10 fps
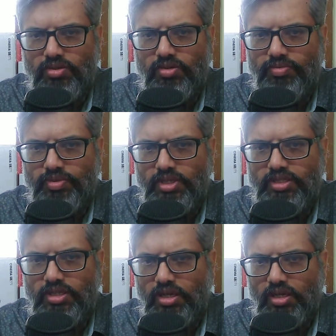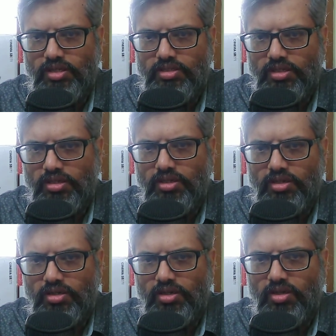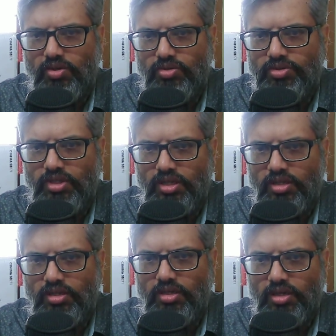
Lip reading: of each class are closely